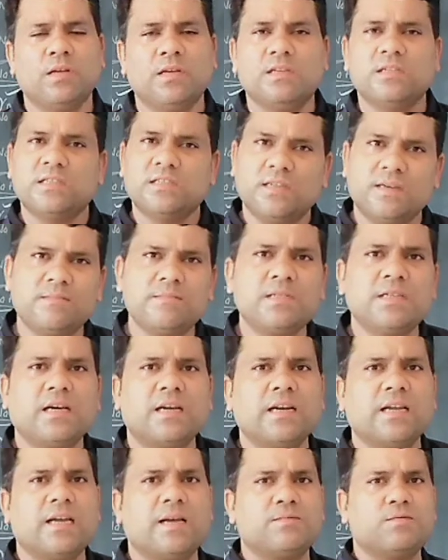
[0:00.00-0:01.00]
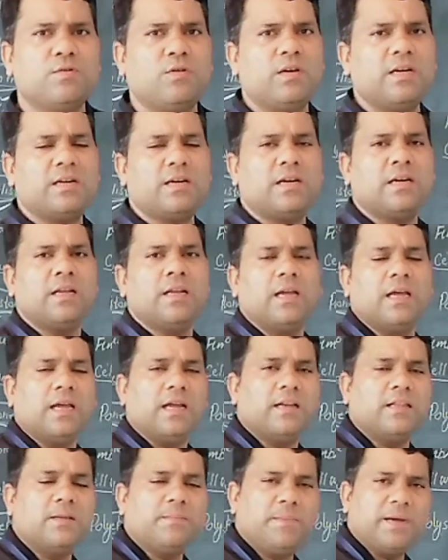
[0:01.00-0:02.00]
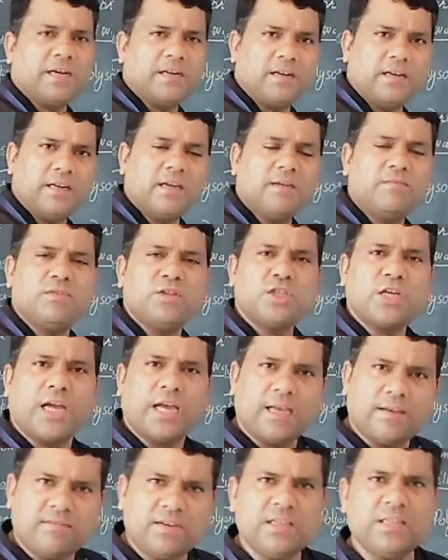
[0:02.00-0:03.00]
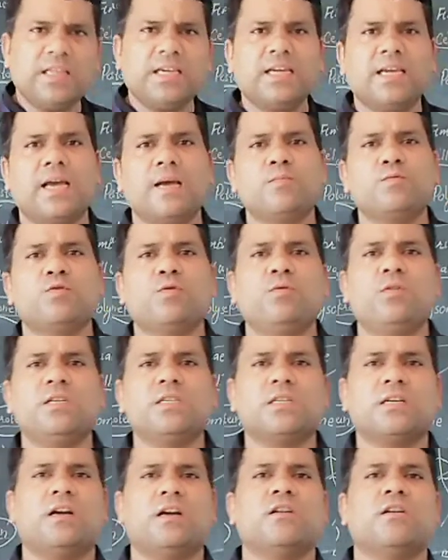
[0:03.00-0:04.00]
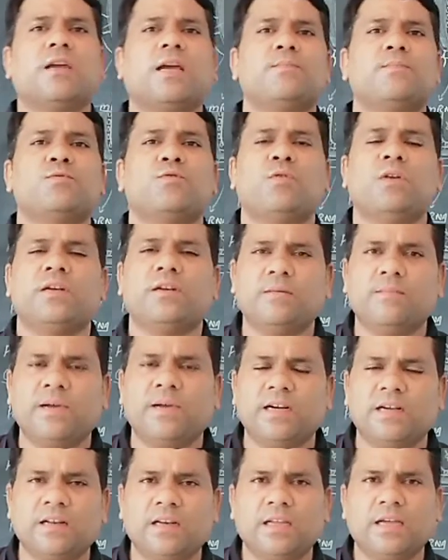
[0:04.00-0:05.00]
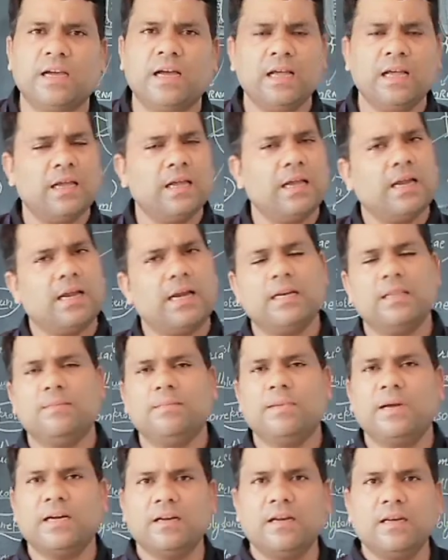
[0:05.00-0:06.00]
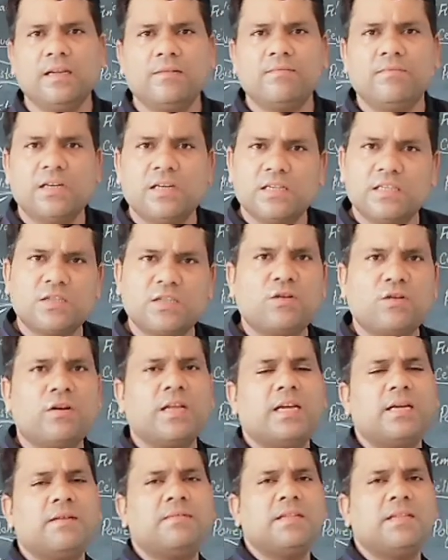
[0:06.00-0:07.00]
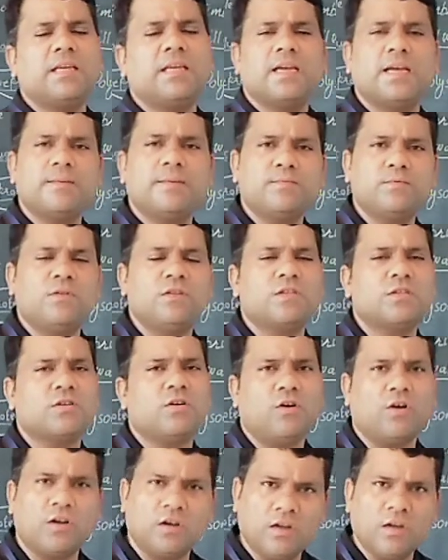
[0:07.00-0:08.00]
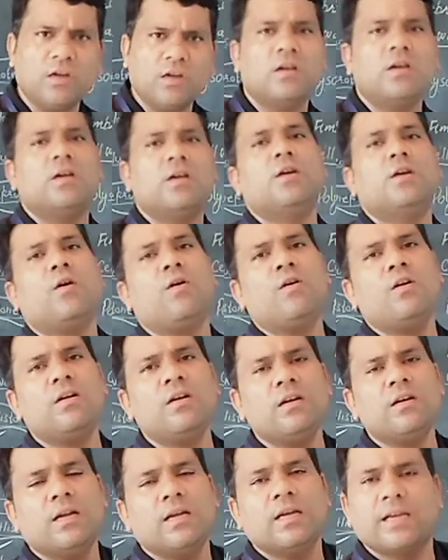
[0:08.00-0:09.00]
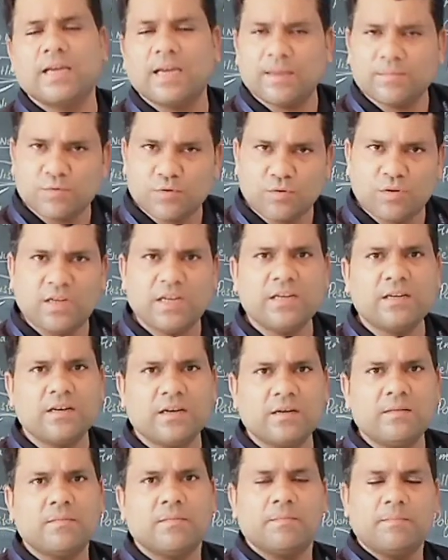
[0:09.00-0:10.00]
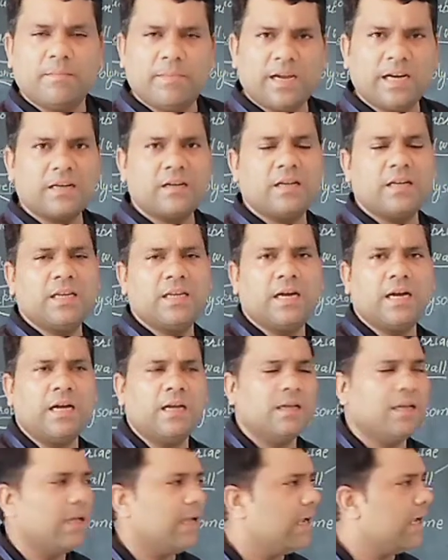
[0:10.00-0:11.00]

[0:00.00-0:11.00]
Some are capsulated, and the bacteria which having the capsule is called capsulated bacteria, and the bacteria which does not having the capsule is called non-capsulated bacteria.